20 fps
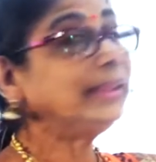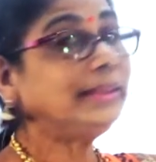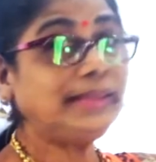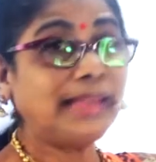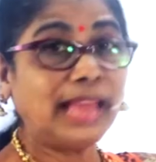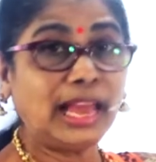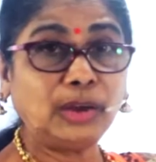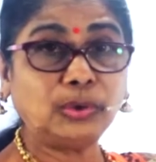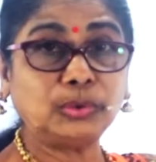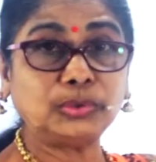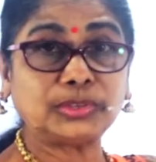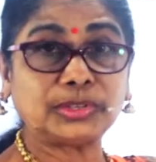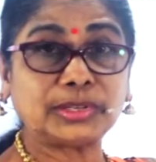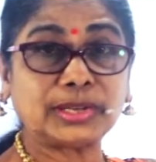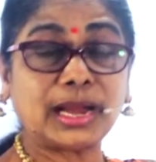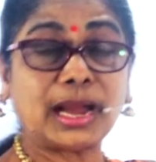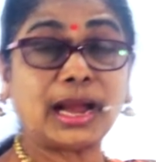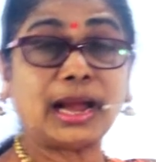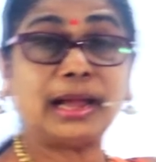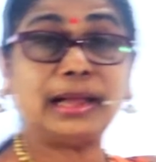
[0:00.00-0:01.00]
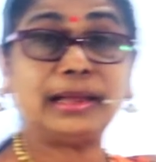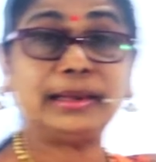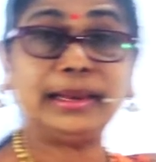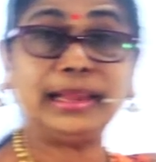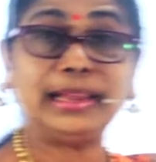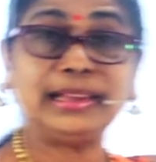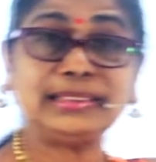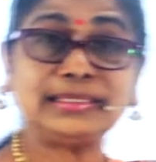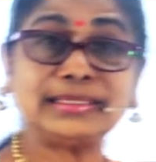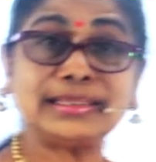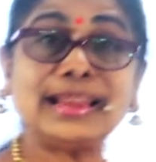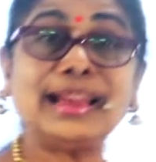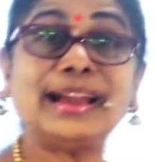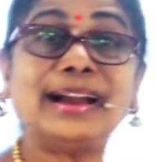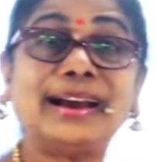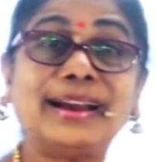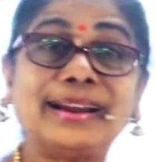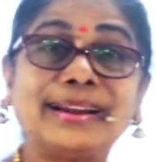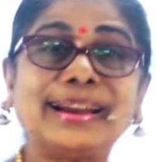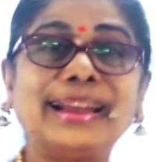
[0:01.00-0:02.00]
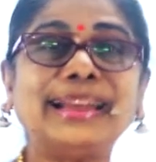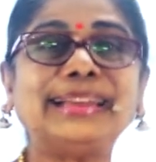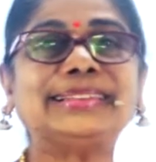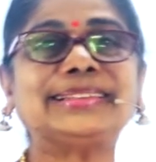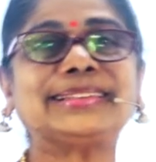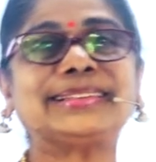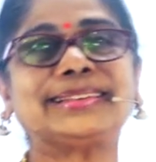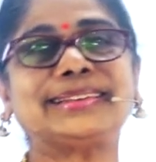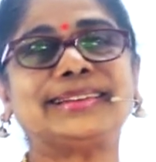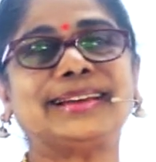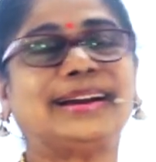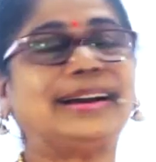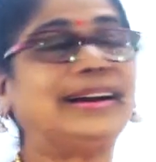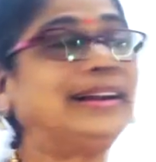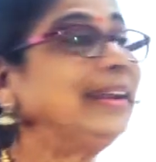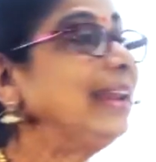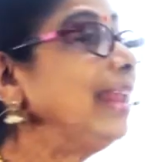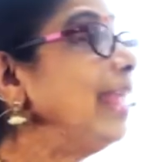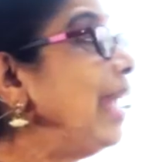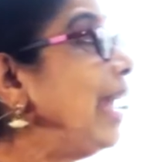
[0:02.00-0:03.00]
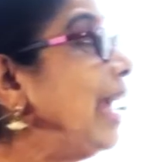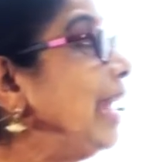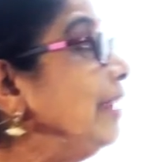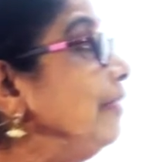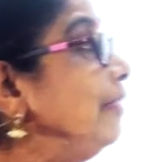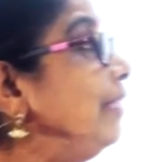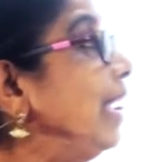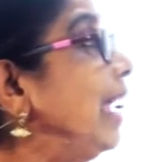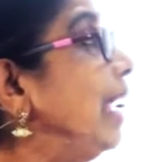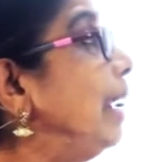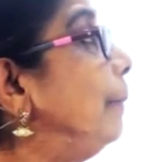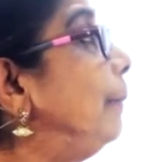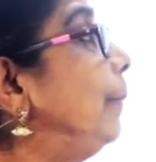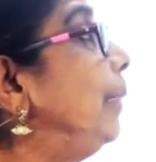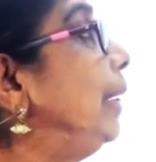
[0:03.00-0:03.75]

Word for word: Yellow star. Next, a red star. And if we had